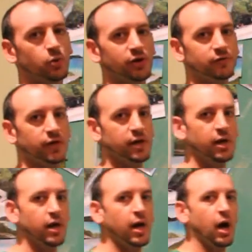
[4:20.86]
equivalent.
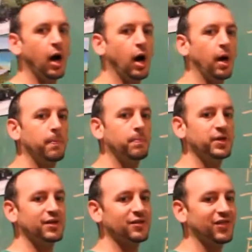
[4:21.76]

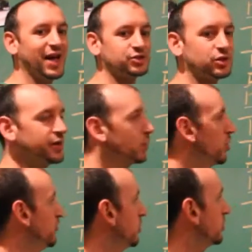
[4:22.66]
P is logically
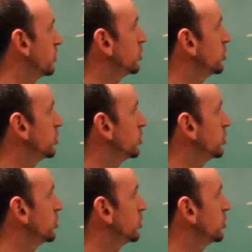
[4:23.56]
equivalent to